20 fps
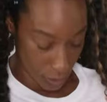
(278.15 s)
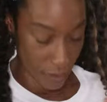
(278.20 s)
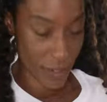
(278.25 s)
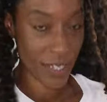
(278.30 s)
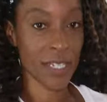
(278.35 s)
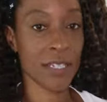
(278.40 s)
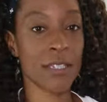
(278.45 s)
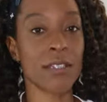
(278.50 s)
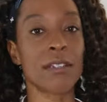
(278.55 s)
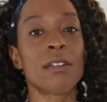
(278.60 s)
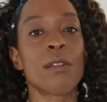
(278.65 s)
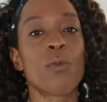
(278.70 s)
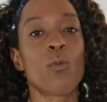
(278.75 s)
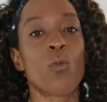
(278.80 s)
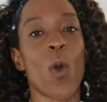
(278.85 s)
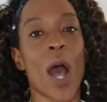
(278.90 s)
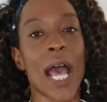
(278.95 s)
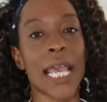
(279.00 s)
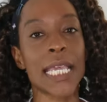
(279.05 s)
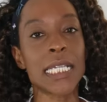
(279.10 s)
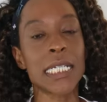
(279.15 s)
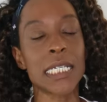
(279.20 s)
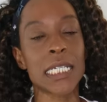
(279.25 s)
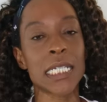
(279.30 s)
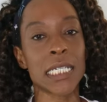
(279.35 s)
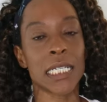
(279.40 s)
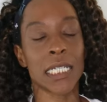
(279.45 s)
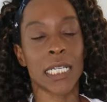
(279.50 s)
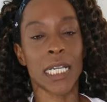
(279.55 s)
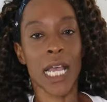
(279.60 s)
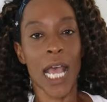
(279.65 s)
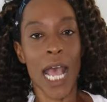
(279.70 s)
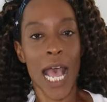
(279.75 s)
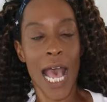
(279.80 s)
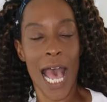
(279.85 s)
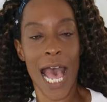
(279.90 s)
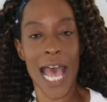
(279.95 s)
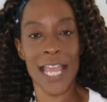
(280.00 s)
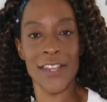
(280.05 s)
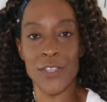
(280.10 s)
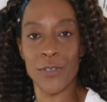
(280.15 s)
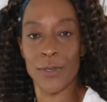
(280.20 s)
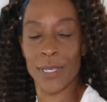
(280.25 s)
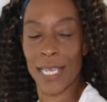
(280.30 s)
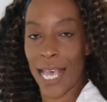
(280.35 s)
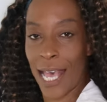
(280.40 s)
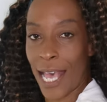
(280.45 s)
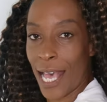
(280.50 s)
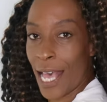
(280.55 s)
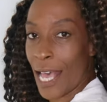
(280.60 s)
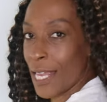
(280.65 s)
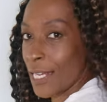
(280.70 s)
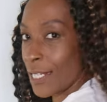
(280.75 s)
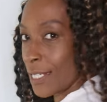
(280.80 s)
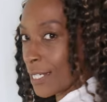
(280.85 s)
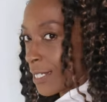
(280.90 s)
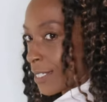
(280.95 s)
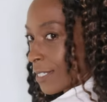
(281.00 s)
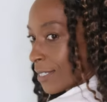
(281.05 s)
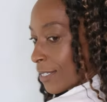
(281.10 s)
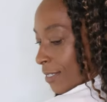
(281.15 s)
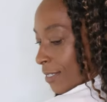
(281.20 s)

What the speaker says: So this is under white, and you can